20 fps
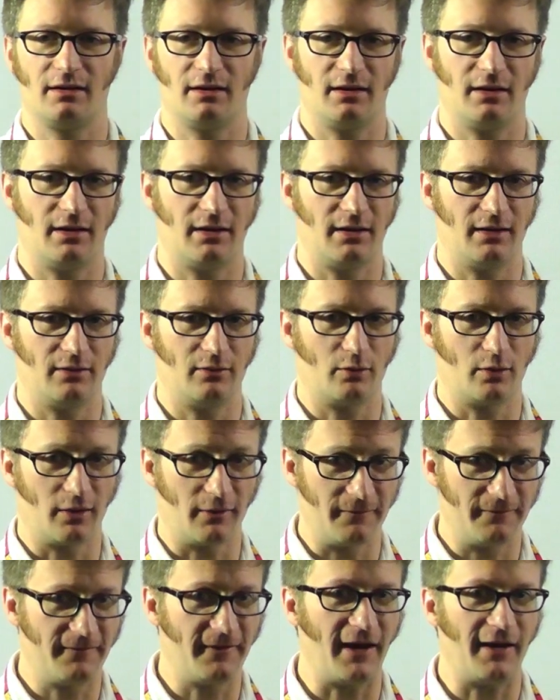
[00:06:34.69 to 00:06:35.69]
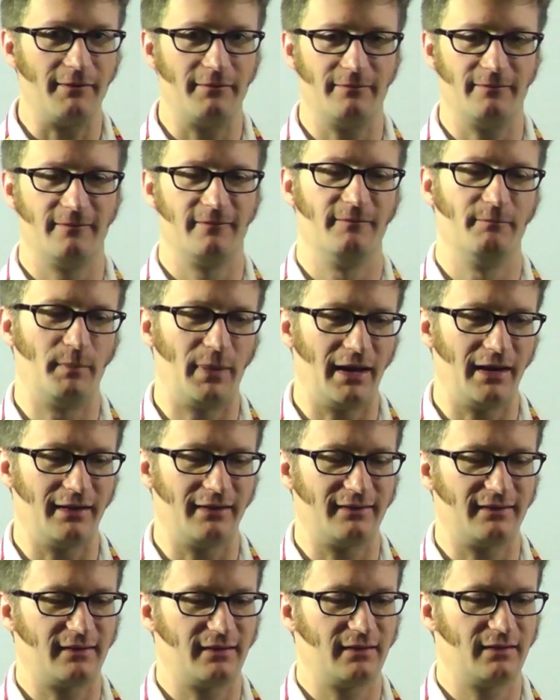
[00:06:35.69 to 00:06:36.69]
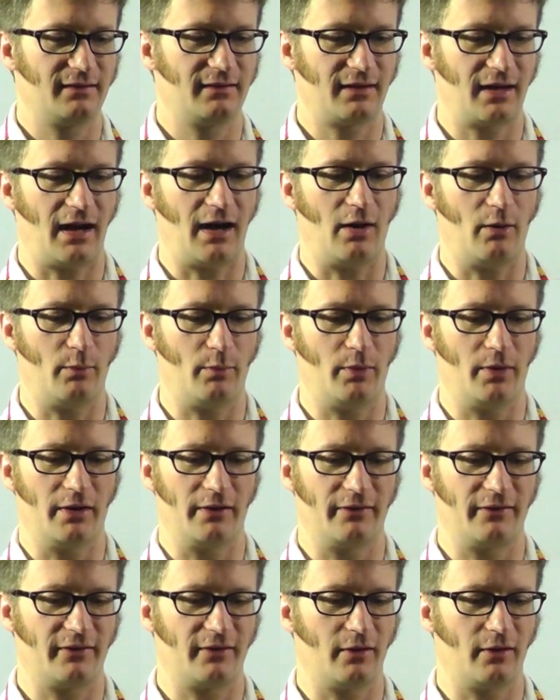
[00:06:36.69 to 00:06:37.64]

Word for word: uh, or a FET-based output.